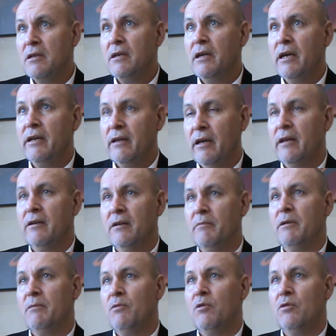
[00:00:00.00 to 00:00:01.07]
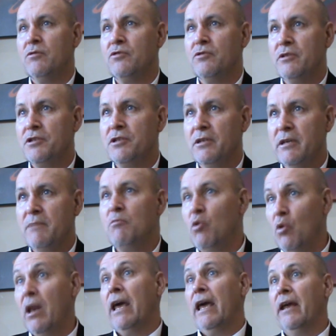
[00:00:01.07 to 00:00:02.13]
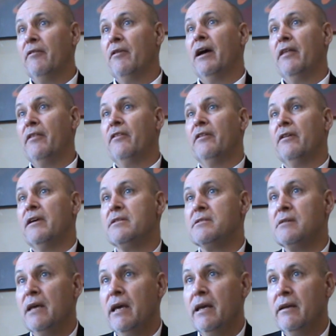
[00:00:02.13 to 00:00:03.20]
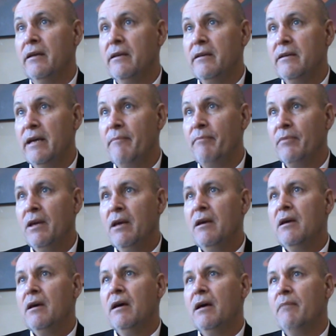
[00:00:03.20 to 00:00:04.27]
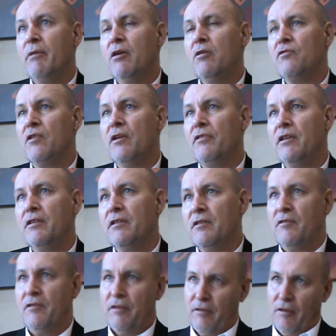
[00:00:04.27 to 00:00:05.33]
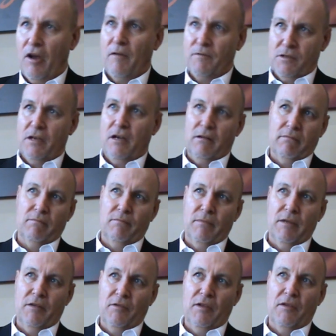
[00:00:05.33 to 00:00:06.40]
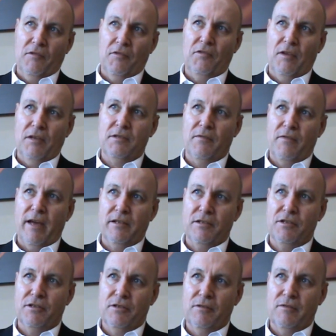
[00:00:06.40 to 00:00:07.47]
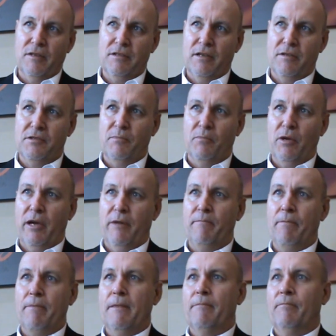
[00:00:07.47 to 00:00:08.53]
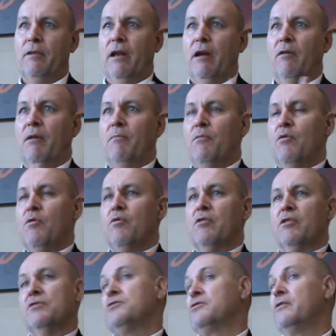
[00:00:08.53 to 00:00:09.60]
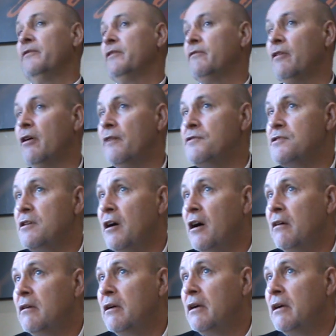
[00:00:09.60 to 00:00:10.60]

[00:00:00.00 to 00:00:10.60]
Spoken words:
and a little bit more traditionally more land rather than less land. And but I also think that lifestyle is a sense of that too. It tends to be a more conservative lifestyle